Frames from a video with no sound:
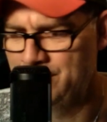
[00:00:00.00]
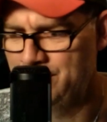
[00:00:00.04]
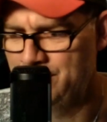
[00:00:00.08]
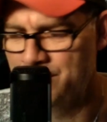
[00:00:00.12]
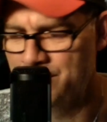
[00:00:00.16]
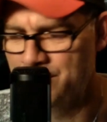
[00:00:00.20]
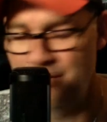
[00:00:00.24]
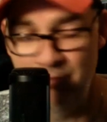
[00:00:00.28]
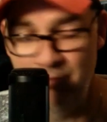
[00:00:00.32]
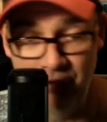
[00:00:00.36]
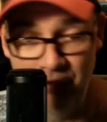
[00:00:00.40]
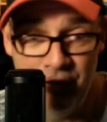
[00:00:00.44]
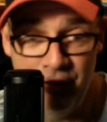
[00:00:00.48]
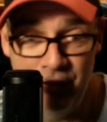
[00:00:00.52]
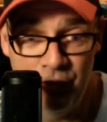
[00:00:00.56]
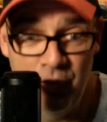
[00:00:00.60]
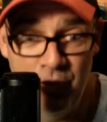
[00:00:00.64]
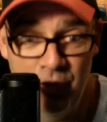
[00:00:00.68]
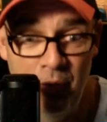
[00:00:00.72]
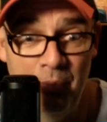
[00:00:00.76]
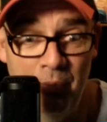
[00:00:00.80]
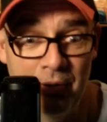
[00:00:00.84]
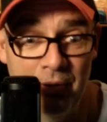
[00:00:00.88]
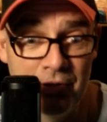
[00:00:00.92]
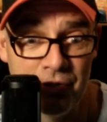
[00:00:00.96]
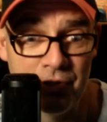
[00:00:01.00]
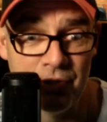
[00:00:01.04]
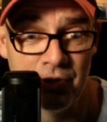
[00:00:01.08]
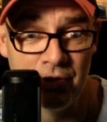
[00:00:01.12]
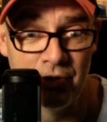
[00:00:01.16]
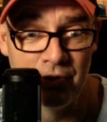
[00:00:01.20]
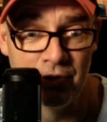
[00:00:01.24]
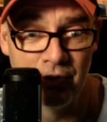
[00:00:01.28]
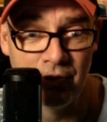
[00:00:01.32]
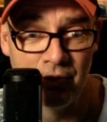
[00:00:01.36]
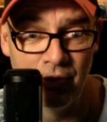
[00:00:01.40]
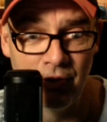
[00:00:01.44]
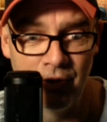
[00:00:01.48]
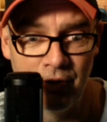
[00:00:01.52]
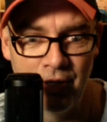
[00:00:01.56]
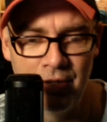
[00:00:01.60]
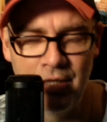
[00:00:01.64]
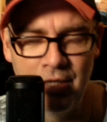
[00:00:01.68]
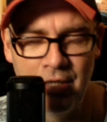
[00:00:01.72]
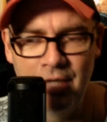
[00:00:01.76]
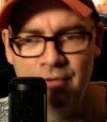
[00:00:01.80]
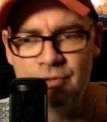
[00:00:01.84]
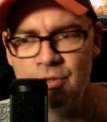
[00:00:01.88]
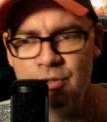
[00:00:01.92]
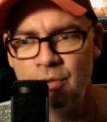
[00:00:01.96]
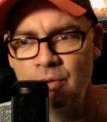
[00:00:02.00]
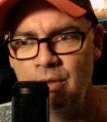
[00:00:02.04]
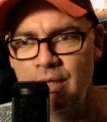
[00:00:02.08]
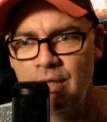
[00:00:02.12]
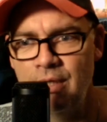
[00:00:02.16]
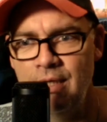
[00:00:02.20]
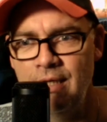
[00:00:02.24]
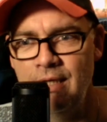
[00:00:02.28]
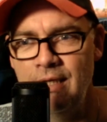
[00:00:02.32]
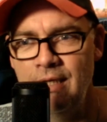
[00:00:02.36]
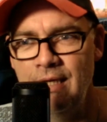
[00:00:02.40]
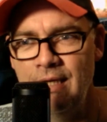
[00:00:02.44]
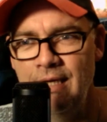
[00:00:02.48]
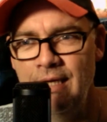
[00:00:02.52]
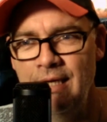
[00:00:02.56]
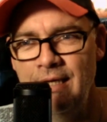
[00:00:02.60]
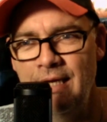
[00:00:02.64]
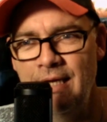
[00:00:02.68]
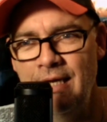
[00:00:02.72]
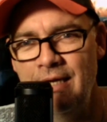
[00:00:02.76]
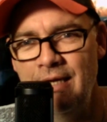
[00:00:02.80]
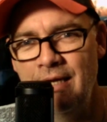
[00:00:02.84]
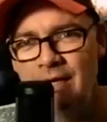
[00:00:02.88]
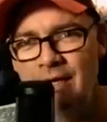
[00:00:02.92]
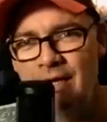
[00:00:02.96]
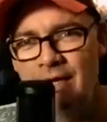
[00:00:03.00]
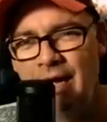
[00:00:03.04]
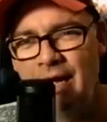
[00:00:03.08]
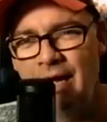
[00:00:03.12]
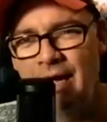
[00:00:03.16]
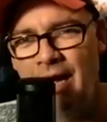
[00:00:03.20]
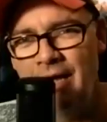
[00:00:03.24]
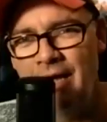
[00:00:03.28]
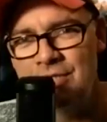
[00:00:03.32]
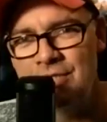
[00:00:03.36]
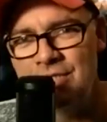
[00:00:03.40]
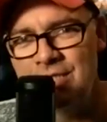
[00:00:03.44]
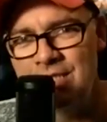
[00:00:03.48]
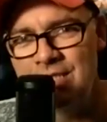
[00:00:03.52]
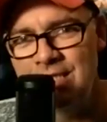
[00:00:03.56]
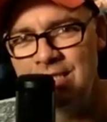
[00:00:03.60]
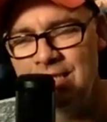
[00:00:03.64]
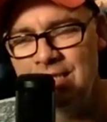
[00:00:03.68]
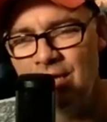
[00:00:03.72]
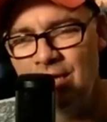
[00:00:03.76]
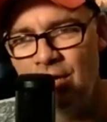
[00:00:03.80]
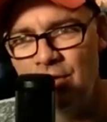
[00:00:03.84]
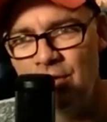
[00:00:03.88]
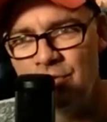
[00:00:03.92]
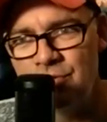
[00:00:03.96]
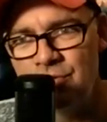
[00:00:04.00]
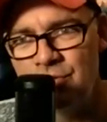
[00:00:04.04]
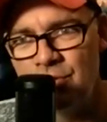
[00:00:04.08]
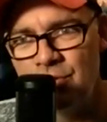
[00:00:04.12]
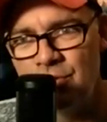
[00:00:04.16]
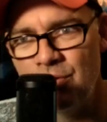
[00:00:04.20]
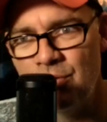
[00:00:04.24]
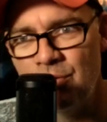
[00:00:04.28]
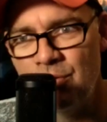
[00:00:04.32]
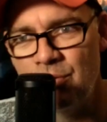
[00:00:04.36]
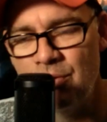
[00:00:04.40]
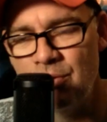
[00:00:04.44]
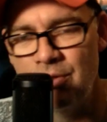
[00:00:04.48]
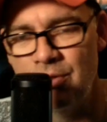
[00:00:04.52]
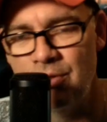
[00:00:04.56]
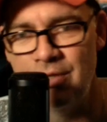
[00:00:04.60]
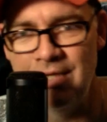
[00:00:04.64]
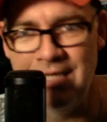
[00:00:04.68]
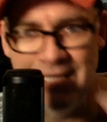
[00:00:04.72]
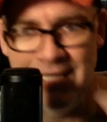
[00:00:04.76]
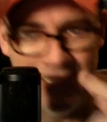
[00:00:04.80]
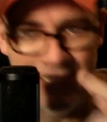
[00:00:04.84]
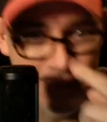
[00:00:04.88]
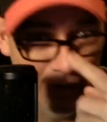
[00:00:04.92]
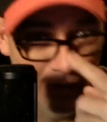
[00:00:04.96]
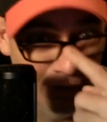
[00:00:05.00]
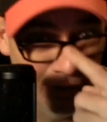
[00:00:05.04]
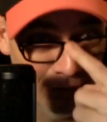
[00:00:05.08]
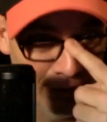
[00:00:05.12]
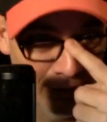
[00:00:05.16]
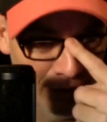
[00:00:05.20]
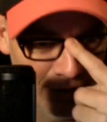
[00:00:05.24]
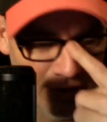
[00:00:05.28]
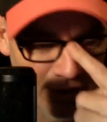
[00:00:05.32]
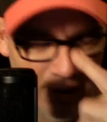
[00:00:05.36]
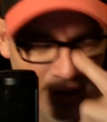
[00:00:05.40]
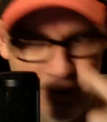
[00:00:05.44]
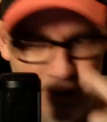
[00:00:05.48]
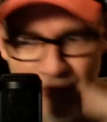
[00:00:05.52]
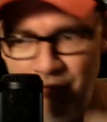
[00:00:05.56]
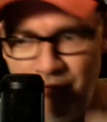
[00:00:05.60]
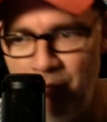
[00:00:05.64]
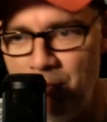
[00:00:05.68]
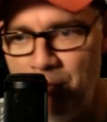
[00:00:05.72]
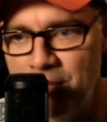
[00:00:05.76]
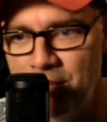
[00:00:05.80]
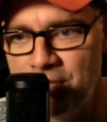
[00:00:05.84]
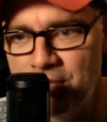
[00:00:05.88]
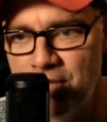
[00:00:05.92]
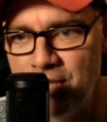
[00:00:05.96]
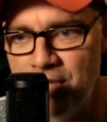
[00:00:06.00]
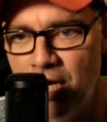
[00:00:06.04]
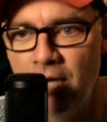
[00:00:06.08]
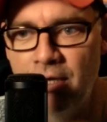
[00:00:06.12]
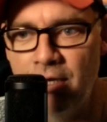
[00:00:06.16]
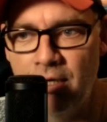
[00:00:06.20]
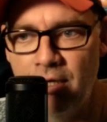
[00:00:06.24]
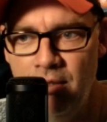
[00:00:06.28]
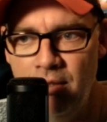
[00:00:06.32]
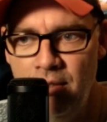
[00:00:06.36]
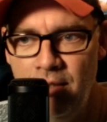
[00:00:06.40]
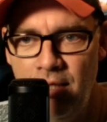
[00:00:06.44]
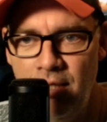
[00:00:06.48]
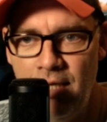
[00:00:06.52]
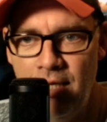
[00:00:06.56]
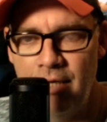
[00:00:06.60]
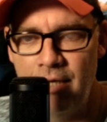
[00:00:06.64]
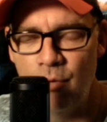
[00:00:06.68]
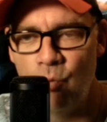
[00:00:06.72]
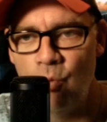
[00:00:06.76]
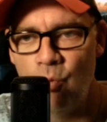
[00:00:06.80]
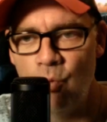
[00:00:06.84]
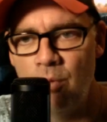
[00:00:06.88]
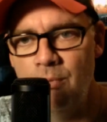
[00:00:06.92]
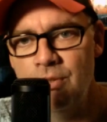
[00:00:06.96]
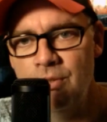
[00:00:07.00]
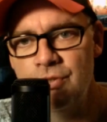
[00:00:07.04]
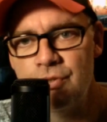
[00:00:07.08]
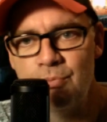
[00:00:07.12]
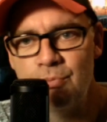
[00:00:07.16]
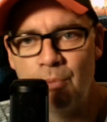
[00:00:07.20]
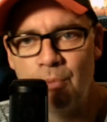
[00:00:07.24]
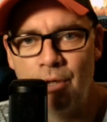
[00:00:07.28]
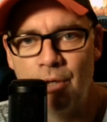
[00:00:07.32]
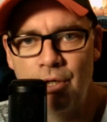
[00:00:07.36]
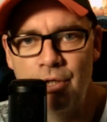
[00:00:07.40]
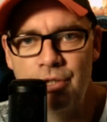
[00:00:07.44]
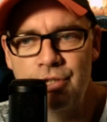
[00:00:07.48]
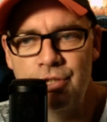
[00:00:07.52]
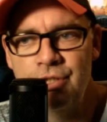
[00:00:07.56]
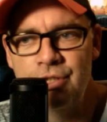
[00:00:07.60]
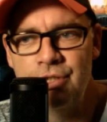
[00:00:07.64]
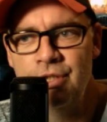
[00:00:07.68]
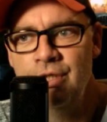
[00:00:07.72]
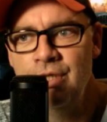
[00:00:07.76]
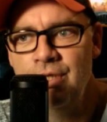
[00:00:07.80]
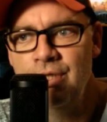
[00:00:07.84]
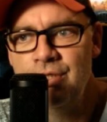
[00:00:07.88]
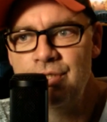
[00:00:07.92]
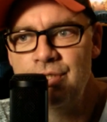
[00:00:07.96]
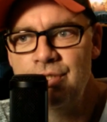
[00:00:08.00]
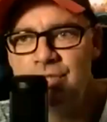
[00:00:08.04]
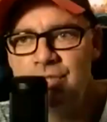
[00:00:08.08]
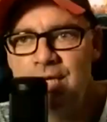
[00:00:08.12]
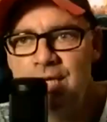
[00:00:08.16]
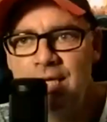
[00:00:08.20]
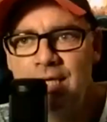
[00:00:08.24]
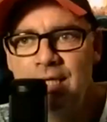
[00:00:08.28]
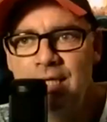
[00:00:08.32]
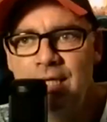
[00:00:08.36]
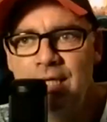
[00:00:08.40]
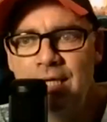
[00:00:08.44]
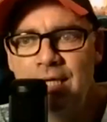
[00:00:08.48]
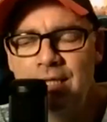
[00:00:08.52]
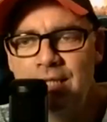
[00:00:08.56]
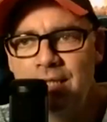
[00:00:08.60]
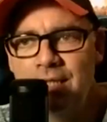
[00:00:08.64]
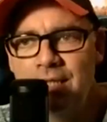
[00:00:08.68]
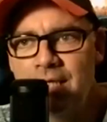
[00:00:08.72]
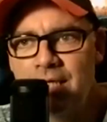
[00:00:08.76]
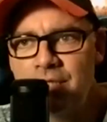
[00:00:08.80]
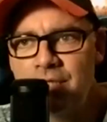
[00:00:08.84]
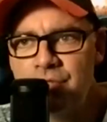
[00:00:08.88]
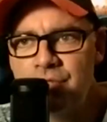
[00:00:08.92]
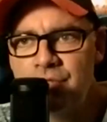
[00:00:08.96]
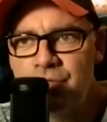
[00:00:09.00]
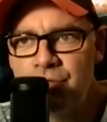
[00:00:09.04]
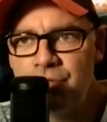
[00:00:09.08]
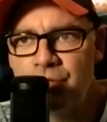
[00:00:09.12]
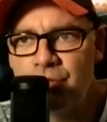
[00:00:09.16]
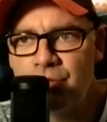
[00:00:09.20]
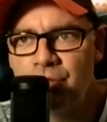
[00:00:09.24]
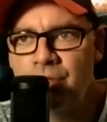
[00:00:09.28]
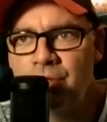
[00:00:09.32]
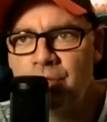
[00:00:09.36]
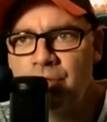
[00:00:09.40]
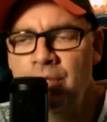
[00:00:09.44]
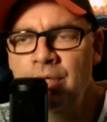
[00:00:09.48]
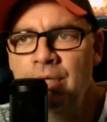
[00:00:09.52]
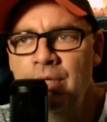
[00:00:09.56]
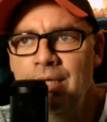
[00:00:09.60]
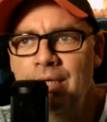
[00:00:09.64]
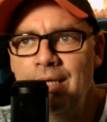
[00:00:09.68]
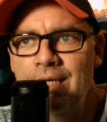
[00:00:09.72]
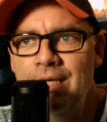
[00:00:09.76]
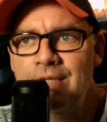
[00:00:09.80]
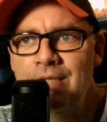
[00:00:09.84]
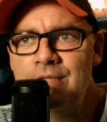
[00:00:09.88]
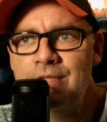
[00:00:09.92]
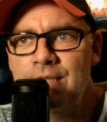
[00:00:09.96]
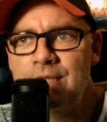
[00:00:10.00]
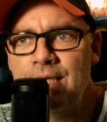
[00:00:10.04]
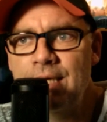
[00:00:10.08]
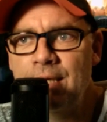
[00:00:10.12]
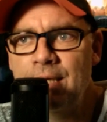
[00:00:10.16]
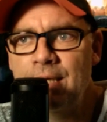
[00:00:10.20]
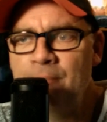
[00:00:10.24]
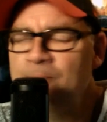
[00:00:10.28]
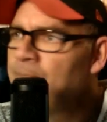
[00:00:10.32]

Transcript: like Trump is. Okay. Mm-hmm. And so, and I, I see also the ignorance of a Madonna at a woman's march standing at the lectern and saying,